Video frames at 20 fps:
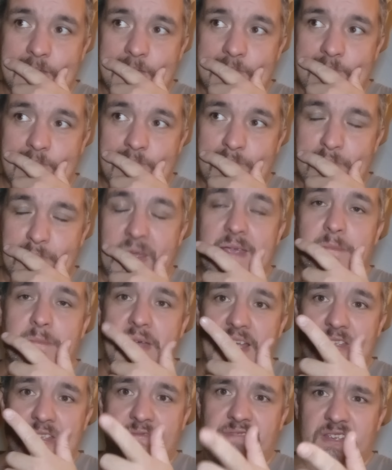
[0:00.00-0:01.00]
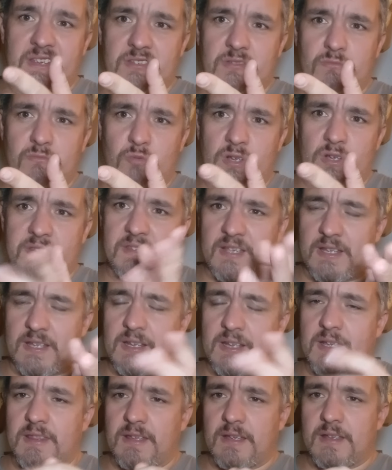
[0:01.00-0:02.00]
Mega Bass Vision 110, I
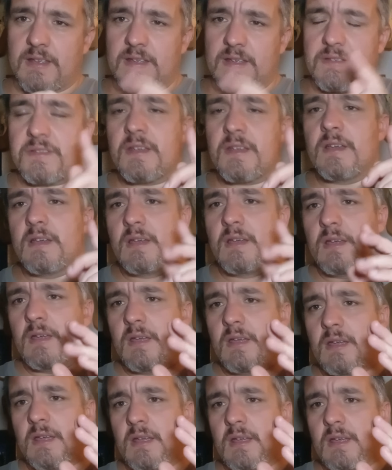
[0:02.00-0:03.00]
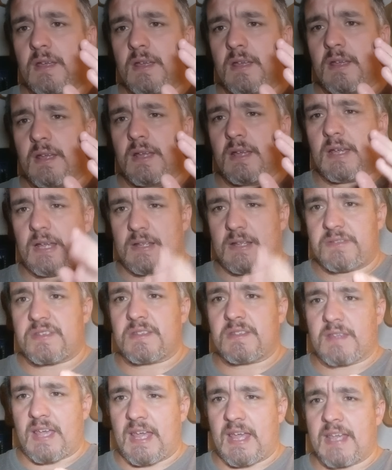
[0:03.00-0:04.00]
think it is. It's an
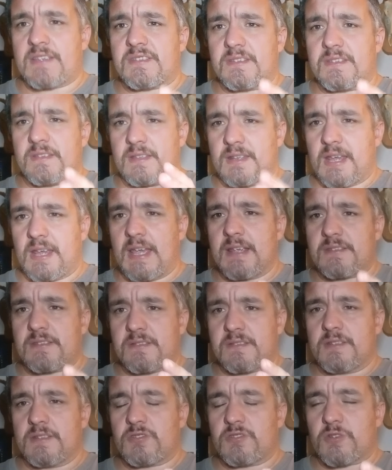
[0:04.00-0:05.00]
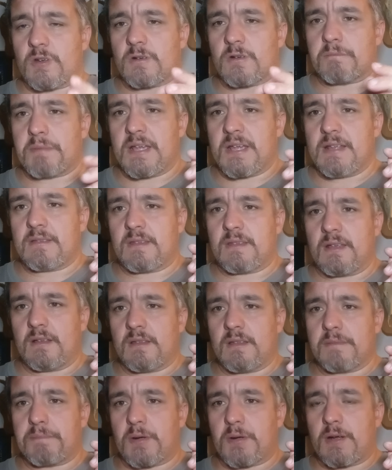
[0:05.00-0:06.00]
excellent, excellent jerkbait. The only
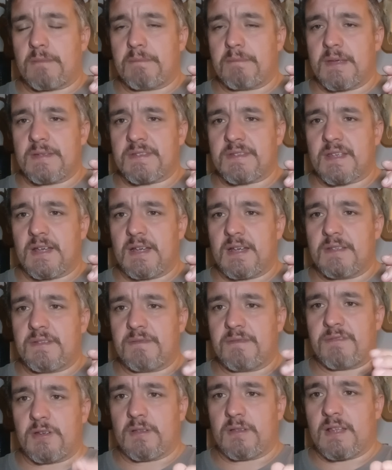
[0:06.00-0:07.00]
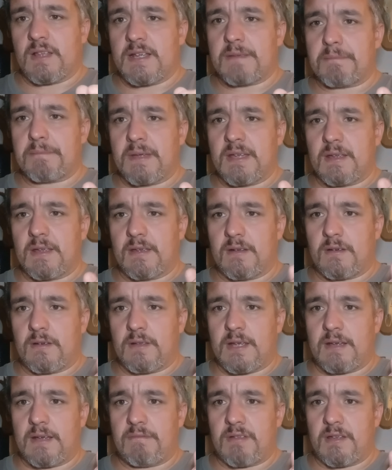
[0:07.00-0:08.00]
problem is, guys, if you're like me and you don't
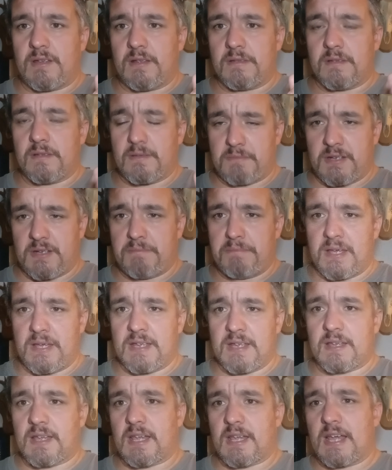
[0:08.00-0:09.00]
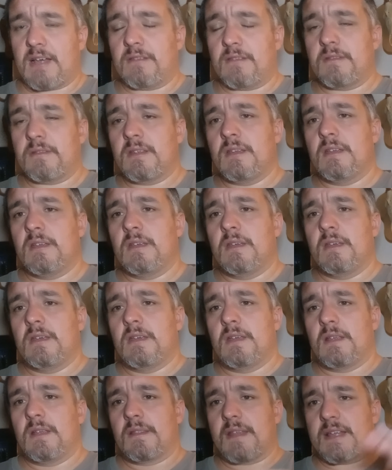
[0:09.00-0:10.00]
have an unlimited bank account,
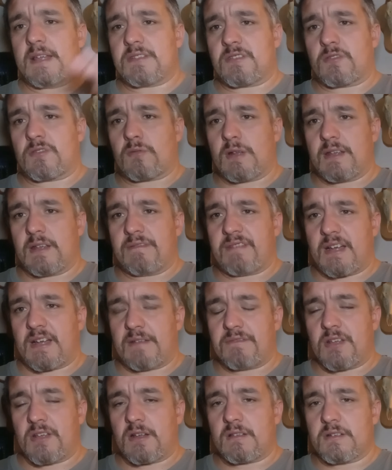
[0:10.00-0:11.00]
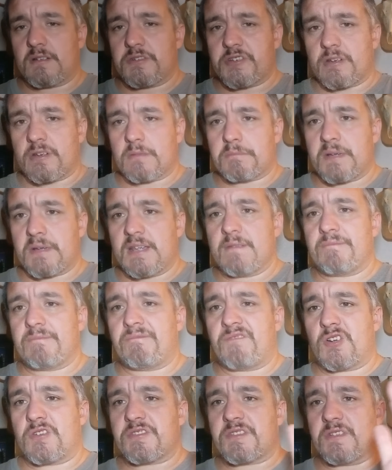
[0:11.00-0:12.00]
that's a $25 jerkbait
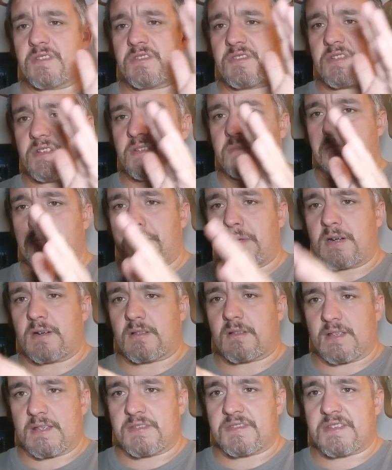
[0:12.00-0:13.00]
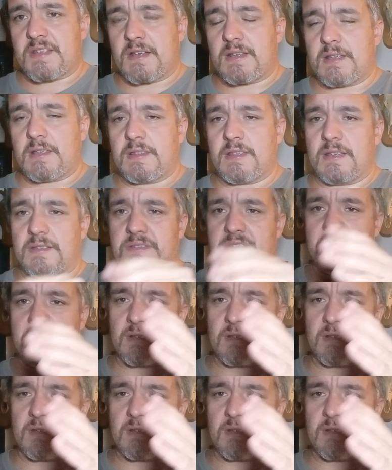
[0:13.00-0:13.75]
versus the Berkeley Stunner that's,